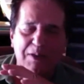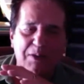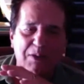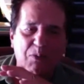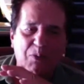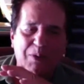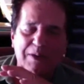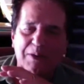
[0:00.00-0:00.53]

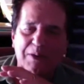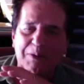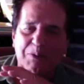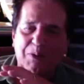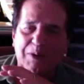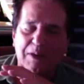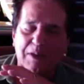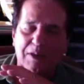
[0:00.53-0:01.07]
one
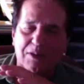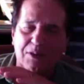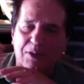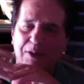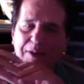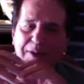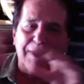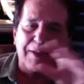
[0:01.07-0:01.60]
little
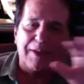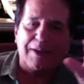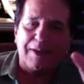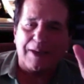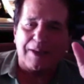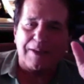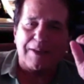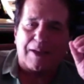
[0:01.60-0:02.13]
turn,
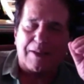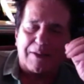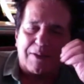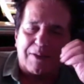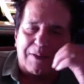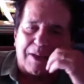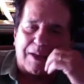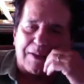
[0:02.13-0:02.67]
and now
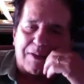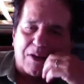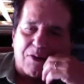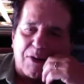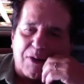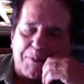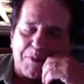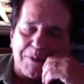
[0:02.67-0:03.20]
they're
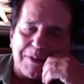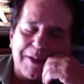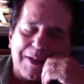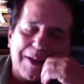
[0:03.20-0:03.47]
crippled.